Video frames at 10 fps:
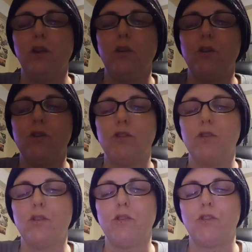can
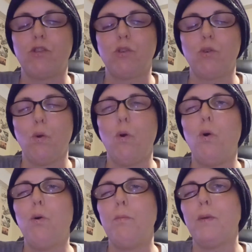
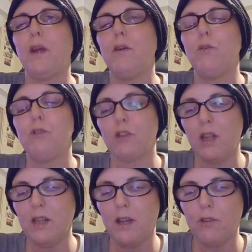store pills
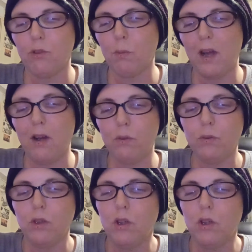in it as well.